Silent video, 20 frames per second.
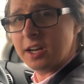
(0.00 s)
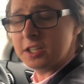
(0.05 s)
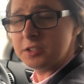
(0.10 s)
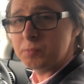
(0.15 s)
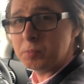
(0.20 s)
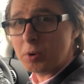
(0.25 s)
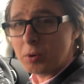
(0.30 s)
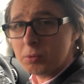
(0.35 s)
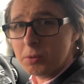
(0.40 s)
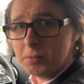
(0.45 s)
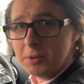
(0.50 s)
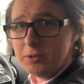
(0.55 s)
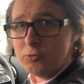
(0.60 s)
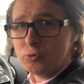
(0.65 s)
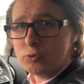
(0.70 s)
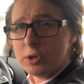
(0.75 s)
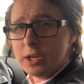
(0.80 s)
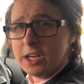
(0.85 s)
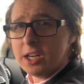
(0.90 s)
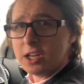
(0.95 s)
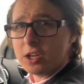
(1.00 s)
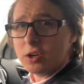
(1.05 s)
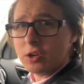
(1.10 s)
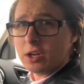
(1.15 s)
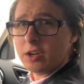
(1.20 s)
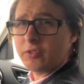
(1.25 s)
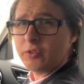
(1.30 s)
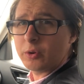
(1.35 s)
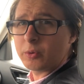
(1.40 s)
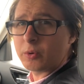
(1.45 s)
Now it's probably really
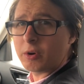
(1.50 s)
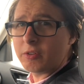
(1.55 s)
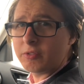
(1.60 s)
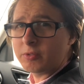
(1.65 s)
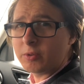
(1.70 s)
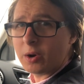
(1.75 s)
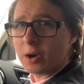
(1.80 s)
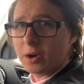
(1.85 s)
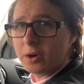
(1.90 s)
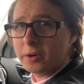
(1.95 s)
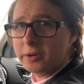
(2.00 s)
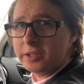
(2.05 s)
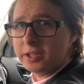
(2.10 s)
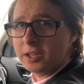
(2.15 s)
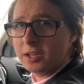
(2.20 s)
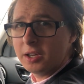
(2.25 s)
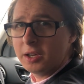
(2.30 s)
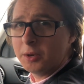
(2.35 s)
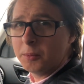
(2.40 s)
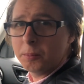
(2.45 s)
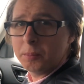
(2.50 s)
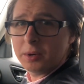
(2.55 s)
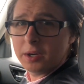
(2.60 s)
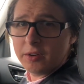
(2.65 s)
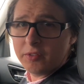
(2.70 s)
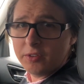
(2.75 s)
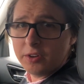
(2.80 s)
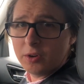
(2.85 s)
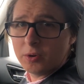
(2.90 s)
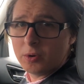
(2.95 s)
good if you're off-road,
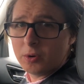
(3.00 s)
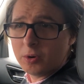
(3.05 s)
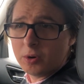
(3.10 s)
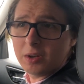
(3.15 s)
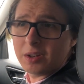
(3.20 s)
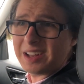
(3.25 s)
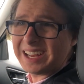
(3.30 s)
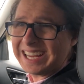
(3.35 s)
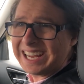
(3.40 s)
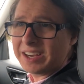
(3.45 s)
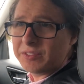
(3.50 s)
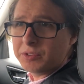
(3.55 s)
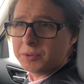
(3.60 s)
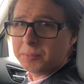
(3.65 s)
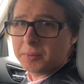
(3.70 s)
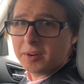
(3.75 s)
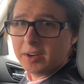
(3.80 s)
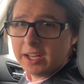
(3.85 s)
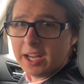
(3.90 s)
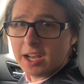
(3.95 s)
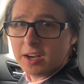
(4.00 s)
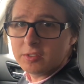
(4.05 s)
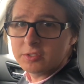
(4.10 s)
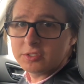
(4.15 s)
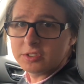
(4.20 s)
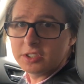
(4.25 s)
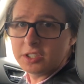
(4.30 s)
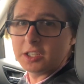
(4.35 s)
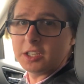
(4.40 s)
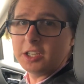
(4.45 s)
but if you're like everybody
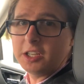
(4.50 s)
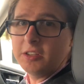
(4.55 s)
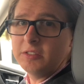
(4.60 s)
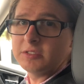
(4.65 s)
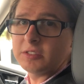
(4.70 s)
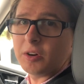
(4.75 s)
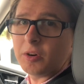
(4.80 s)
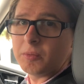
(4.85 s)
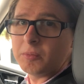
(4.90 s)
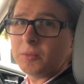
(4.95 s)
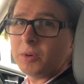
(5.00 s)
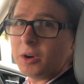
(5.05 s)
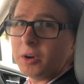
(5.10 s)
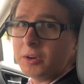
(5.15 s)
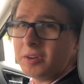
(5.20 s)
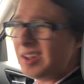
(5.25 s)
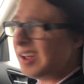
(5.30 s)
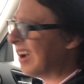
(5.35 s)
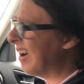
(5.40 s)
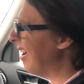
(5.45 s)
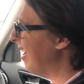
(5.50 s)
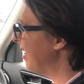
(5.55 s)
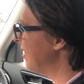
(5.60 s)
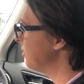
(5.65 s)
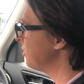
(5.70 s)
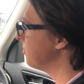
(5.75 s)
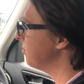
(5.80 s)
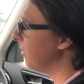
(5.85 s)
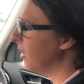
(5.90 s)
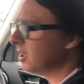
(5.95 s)
else and going to use it on-road,
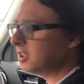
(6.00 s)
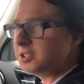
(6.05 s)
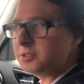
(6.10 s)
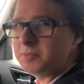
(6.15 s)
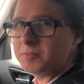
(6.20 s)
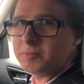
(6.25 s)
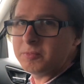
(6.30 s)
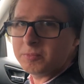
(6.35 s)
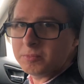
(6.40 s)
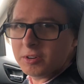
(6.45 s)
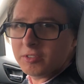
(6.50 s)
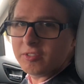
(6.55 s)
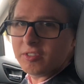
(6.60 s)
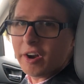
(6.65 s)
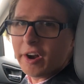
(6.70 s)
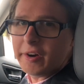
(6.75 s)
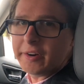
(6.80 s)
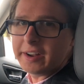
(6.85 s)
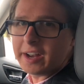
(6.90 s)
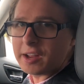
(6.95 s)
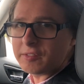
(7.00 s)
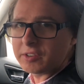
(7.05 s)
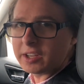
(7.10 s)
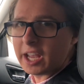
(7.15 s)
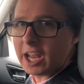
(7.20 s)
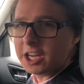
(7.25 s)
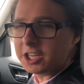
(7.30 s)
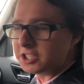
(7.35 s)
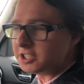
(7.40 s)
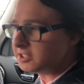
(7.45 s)
I would much prefer a
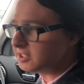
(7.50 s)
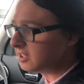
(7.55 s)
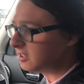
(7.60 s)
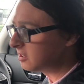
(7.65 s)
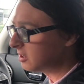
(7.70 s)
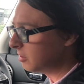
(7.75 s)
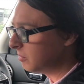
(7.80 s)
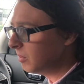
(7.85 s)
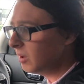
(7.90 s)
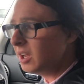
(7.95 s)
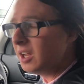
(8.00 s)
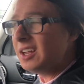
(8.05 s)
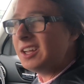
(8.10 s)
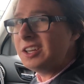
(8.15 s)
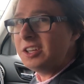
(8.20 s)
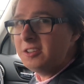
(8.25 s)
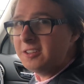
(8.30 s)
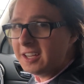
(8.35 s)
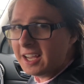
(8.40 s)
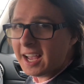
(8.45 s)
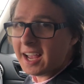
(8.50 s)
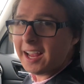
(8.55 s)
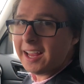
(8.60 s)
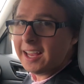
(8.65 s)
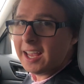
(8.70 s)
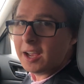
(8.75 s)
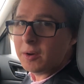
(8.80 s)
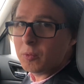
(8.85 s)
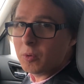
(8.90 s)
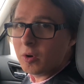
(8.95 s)
navigation system. You
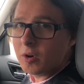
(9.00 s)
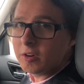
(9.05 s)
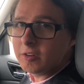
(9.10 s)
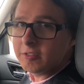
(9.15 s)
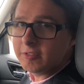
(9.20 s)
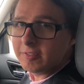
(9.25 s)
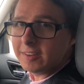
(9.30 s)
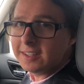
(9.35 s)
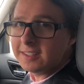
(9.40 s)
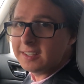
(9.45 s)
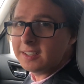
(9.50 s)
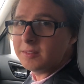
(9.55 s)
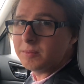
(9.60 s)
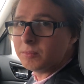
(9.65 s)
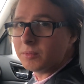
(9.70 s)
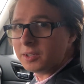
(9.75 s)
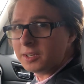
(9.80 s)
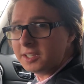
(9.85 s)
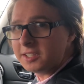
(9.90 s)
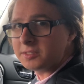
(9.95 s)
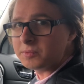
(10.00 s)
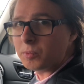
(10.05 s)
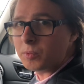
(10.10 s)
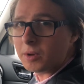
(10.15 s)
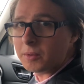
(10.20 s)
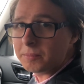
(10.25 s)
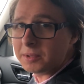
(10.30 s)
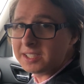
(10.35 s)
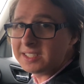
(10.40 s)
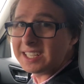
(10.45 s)
can get one fitted, but this
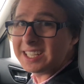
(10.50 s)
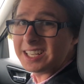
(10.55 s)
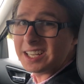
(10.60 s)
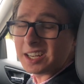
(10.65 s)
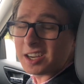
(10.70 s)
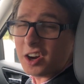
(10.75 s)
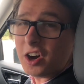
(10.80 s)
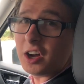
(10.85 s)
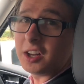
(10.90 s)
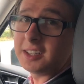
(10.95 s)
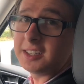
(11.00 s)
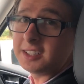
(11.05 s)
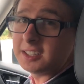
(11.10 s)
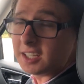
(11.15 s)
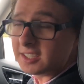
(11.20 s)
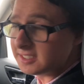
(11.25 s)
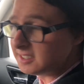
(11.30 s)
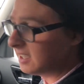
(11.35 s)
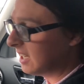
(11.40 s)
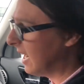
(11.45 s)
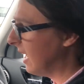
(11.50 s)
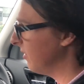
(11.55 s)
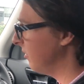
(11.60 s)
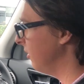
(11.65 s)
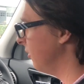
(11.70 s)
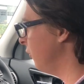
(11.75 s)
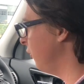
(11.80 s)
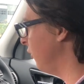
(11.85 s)
particular car doesn't have